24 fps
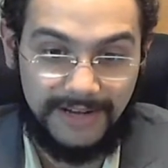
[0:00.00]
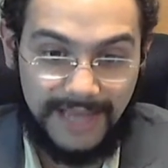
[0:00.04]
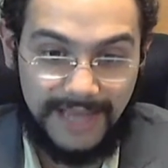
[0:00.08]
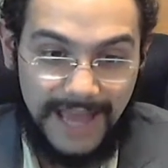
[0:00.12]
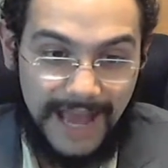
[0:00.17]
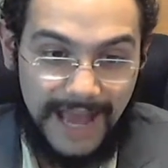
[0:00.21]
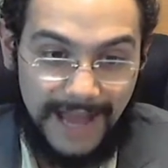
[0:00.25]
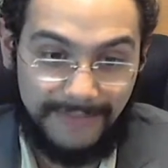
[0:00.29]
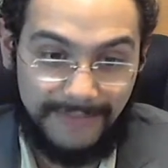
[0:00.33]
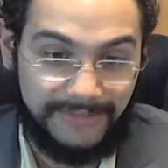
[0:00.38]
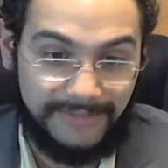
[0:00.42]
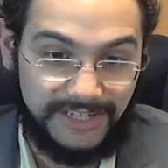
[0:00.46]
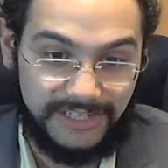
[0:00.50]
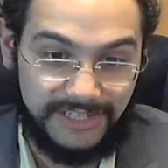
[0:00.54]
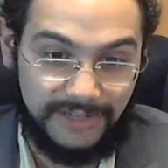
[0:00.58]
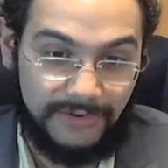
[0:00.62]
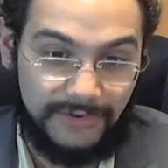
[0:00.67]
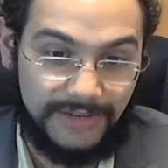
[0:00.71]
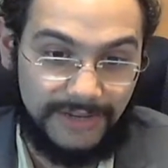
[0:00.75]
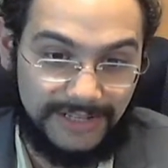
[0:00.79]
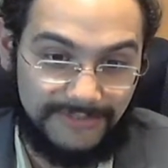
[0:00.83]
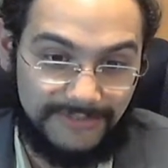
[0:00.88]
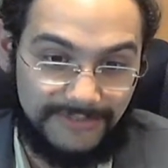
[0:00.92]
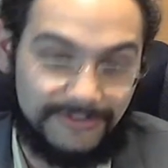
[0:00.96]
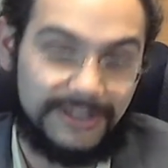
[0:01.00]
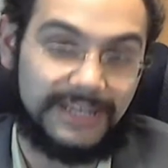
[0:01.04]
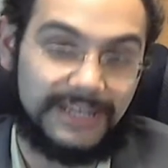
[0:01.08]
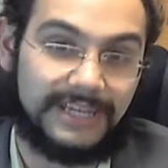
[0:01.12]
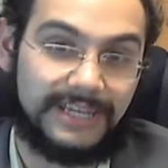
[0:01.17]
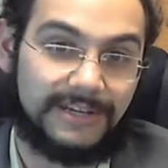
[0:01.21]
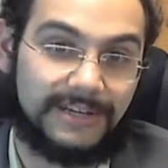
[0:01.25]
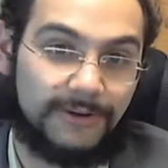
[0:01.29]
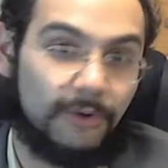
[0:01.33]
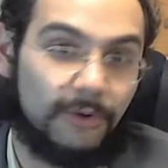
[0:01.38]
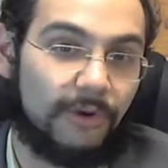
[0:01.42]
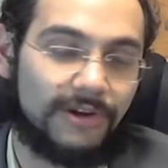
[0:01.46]
Yeah, I mean, he's going to
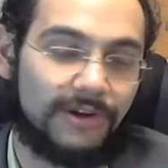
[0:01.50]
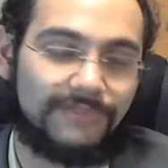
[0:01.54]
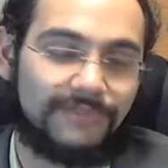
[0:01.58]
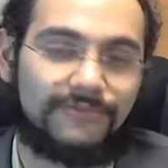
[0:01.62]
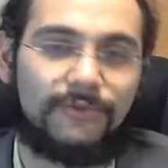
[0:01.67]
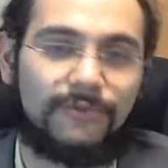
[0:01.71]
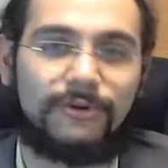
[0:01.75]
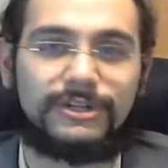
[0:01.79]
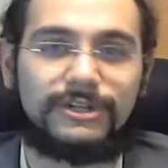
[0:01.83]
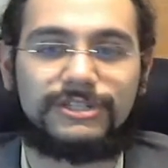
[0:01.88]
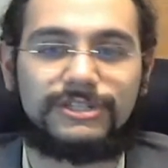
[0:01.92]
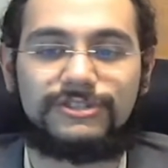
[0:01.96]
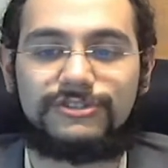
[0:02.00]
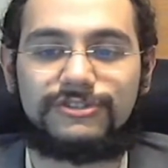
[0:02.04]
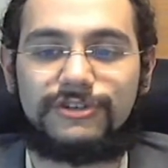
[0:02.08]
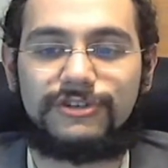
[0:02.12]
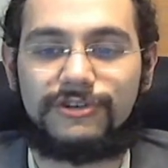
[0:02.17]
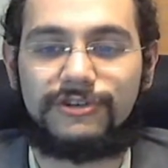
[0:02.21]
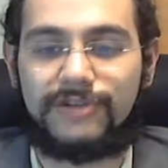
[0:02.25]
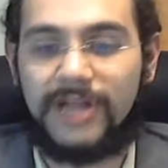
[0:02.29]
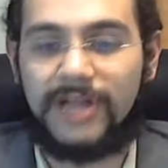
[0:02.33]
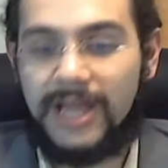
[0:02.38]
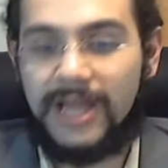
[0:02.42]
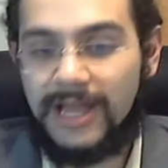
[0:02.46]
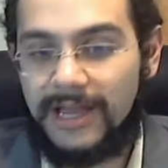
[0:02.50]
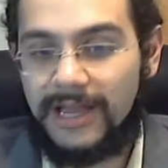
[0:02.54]
freaking court for it soon.